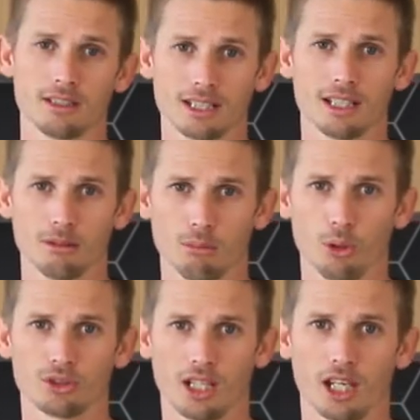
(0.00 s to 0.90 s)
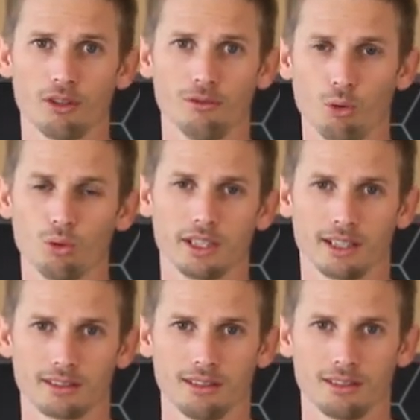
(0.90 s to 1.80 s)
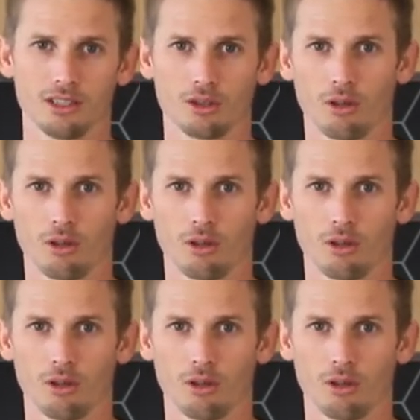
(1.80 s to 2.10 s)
to get the most out of all the Artistic